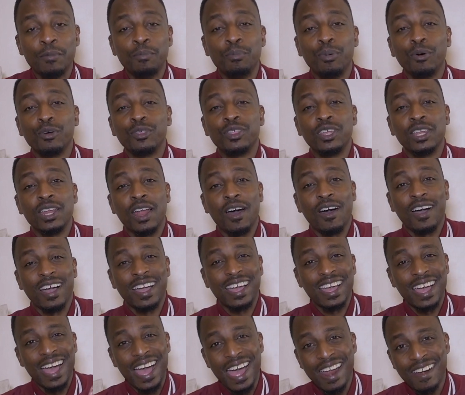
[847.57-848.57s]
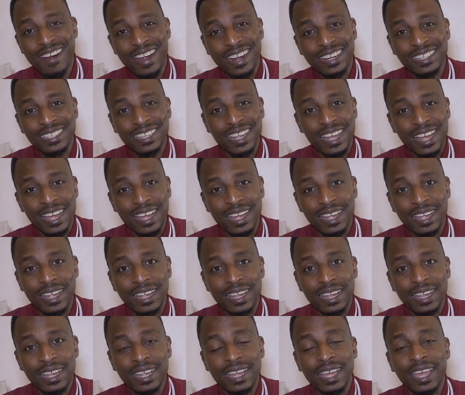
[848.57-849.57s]
both in our character
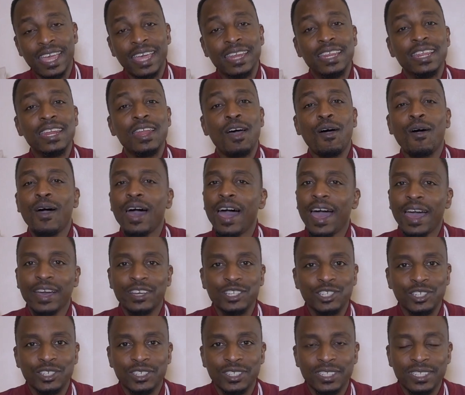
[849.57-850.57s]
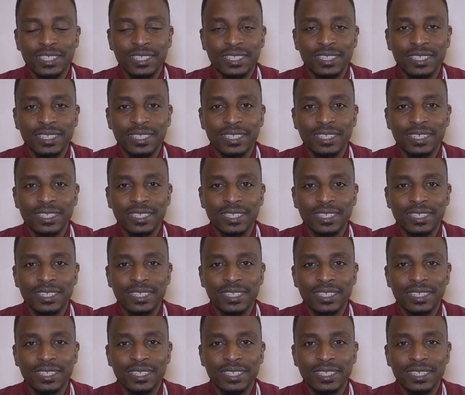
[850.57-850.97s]
and in our actions.